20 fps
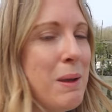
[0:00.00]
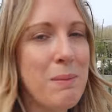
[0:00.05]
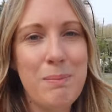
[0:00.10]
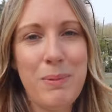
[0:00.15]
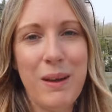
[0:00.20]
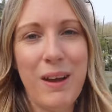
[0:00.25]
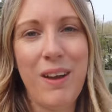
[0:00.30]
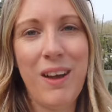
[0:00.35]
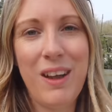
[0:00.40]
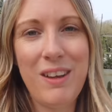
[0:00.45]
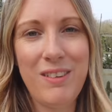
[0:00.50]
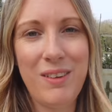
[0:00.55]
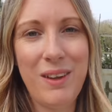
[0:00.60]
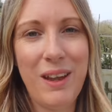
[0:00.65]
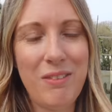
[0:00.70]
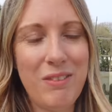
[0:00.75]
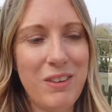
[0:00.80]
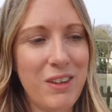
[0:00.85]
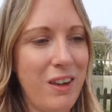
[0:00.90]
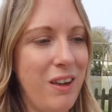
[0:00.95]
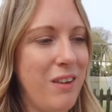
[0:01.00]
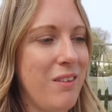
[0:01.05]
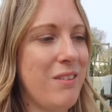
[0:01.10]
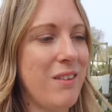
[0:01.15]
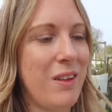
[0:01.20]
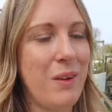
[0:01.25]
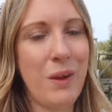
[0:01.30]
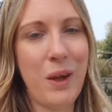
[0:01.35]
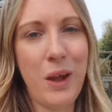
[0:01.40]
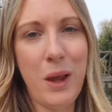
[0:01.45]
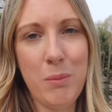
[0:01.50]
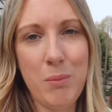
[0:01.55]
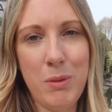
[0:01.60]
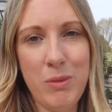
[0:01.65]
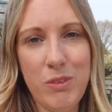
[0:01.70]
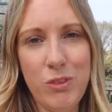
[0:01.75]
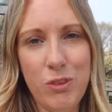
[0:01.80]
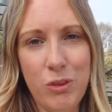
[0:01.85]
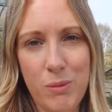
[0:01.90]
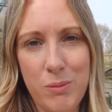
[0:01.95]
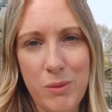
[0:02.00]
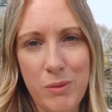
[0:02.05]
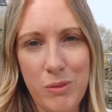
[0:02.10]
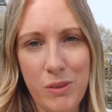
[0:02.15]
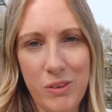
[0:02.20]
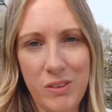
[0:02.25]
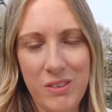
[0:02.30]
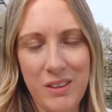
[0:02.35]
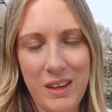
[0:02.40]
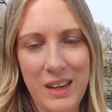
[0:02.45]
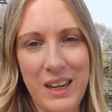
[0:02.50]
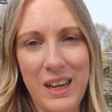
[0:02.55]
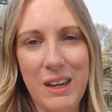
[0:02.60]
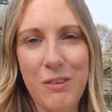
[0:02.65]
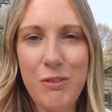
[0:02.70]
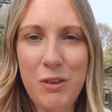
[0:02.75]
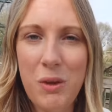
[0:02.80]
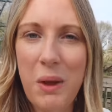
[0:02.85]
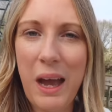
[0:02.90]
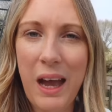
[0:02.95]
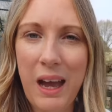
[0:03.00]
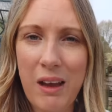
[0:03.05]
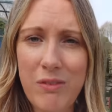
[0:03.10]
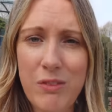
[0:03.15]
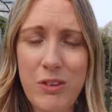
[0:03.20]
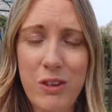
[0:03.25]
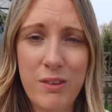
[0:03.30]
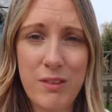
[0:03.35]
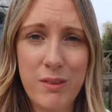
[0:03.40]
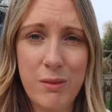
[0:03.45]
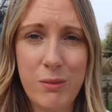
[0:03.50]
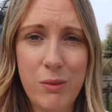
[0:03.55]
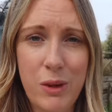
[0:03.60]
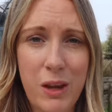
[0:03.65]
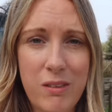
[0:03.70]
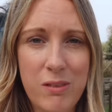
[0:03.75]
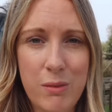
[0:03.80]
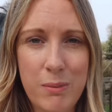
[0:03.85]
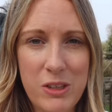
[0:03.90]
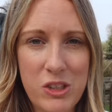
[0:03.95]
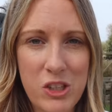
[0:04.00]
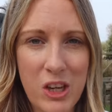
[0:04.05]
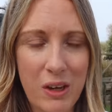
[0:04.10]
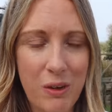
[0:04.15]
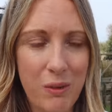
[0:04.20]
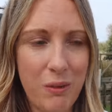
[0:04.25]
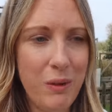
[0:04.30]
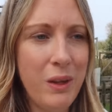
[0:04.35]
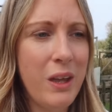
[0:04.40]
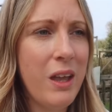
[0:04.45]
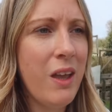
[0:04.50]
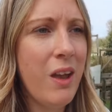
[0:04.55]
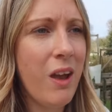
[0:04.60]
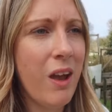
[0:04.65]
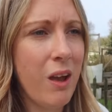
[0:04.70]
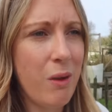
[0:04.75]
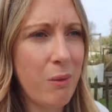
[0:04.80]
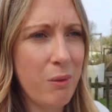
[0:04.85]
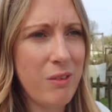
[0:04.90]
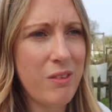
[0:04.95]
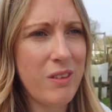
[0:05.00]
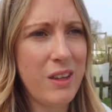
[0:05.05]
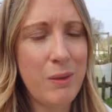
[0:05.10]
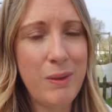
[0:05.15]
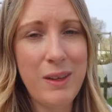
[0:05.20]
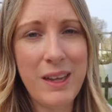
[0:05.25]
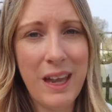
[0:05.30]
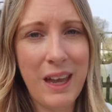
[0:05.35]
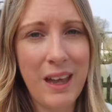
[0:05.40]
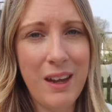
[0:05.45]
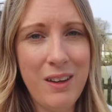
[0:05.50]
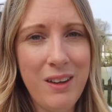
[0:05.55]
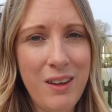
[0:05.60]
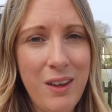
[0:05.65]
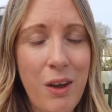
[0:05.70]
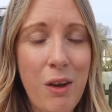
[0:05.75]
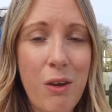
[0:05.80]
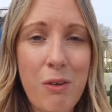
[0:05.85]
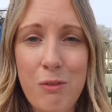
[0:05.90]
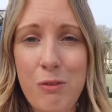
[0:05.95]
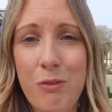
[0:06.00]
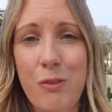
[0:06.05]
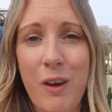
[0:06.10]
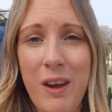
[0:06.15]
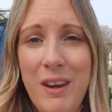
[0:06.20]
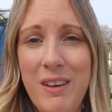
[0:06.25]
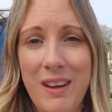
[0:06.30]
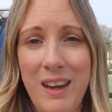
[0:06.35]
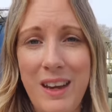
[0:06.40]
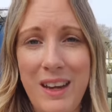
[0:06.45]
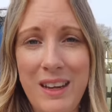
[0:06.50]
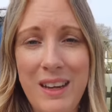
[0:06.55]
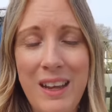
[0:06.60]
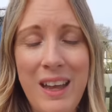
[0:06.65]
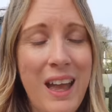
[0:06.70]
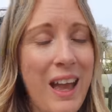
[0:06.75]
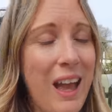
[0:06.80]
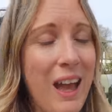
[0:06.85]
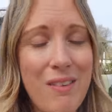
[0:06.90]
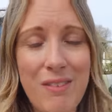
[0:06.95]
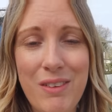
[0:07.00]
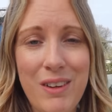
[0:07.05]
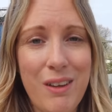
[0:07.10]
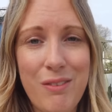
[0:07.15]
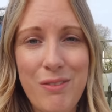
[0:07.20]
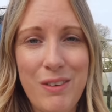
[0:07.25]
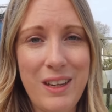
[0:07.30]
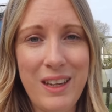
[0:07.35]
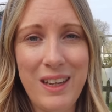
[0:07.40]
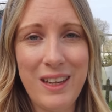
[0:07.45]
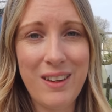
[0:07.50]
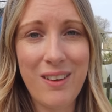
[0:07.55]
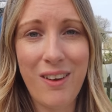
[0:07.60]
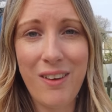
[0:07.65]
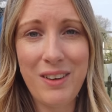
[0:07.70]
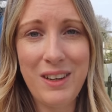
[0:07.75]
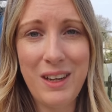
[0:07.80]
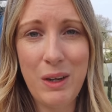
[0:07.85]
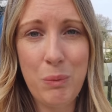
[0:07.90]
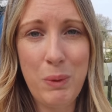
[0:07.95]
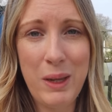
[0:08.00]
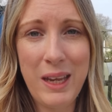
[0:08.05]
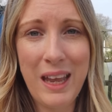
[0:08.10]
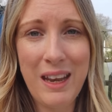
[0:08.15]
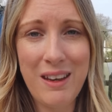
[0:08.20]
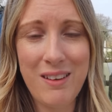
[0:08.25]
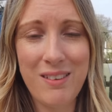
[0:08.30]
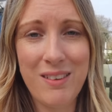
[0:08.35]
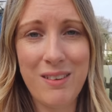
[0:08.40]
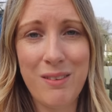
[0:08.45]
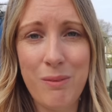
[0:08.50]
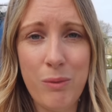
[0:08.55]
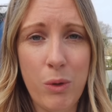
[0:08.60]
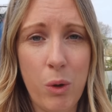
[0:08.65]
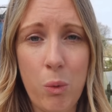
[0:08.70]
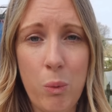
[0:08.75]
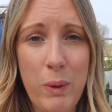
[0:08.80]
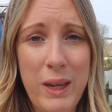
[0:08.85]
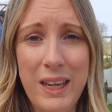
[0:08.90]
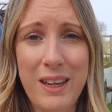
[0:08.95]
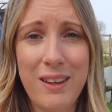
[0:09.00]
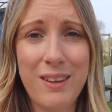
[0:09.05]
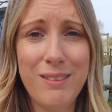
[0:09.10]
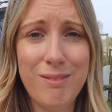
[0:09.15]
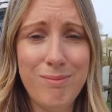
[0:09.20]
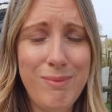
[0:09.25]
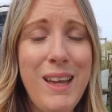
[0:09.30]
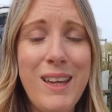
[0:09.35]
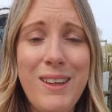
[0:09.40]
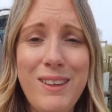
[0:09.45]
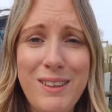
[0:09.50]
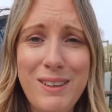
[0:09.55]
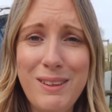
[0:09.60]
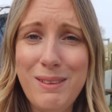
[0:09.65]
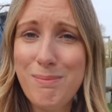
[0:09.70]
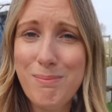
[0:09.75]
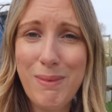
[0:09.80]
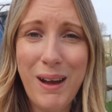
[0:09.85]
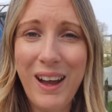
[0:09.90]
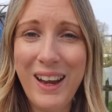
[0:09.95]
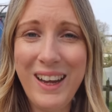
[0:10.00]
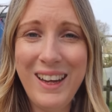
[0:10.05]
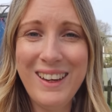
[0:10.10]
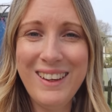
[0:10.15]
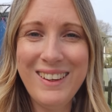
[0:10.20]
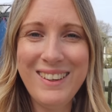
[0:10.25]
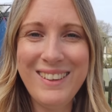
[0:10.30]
But I do have to go, so I hope you've enjoyed my vlog today. If you have, do subscribe to my channel. I will see you again on Friday. Have a lovely gardening weekend or week. Bye.